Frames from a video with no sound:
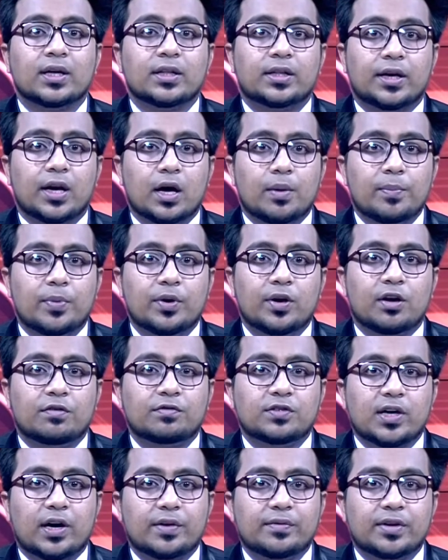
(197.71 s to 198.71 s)
The number
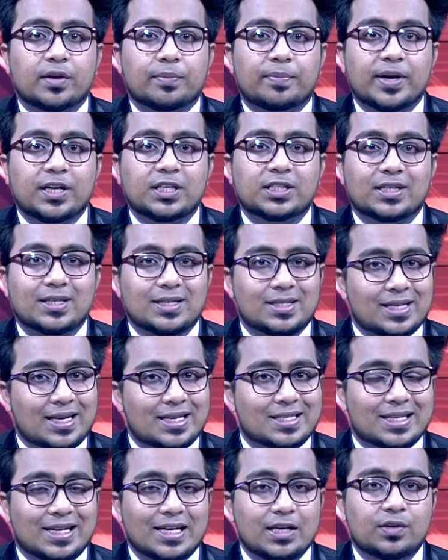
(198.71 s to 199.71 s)
of diarrhea patients
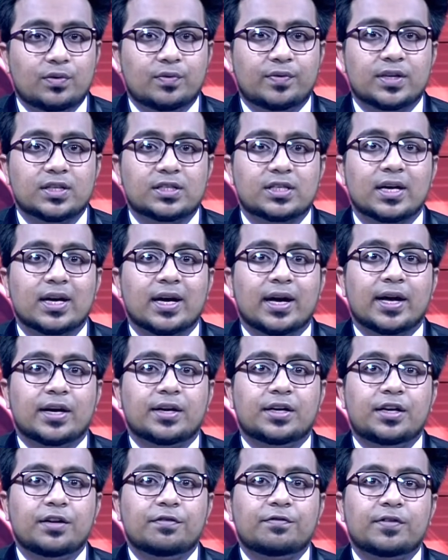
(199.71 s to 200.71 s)
has increased
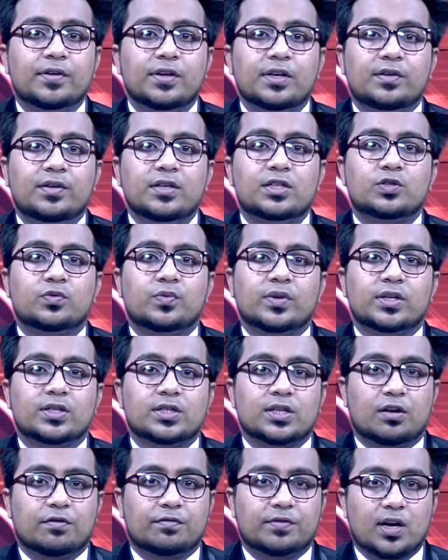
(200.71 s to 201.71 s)
in different
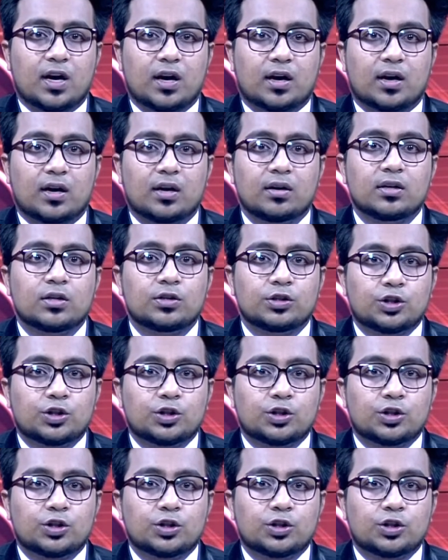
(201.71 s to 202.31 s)
districts of Dhaka,